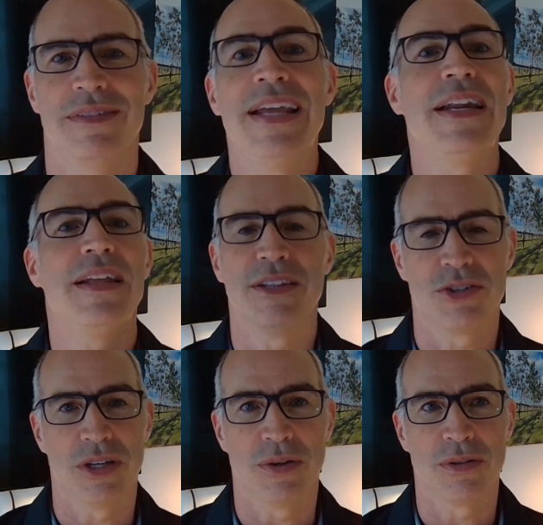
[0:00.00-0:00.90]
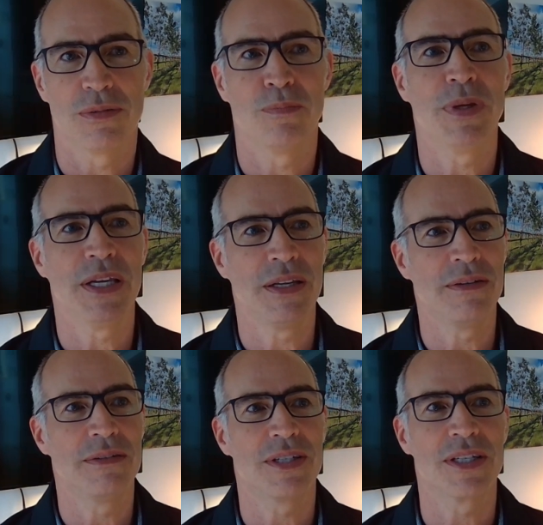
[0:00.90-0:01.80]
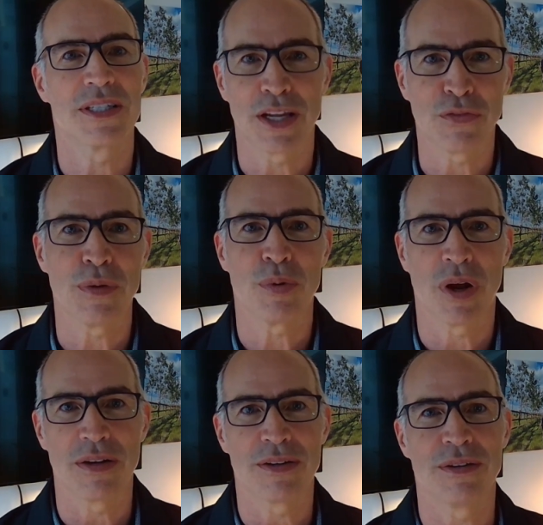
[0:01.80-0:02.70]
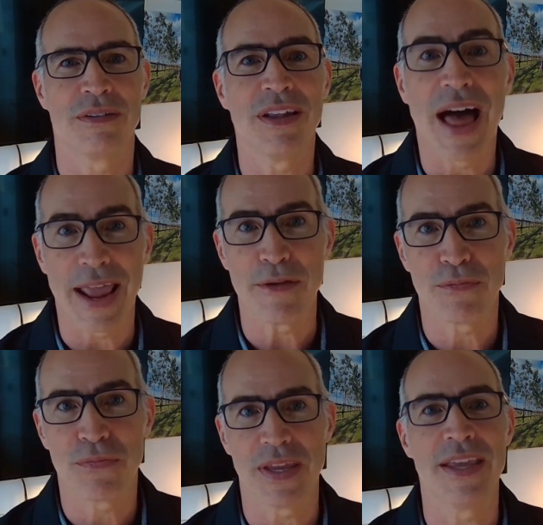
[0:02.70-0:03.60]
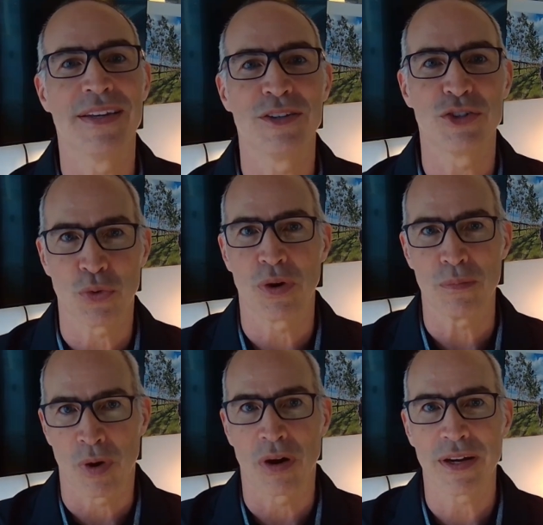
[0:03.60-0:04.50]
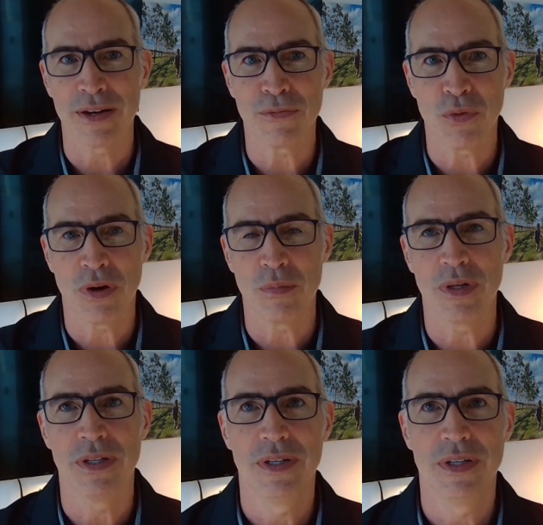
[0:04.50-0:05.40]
any of the shows being successfully brought to life in short marketing form